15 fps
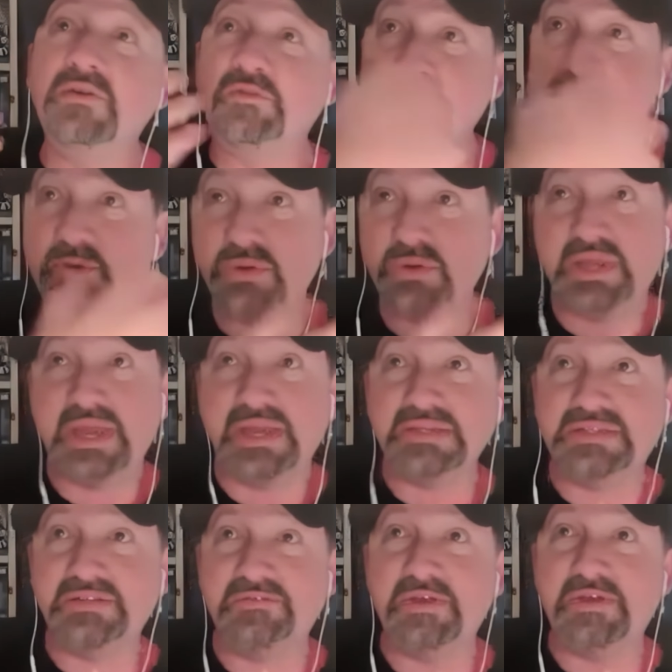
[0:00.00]
frequent
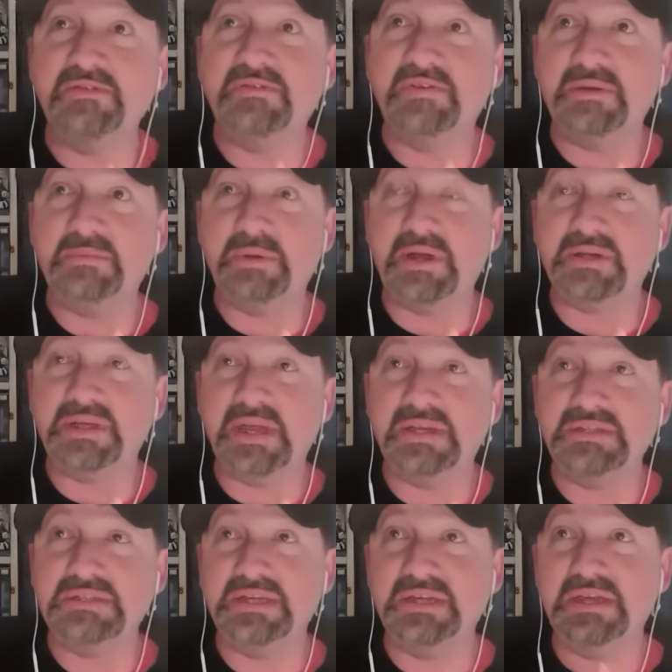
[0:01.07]
guest of Fan2Fan Podcast,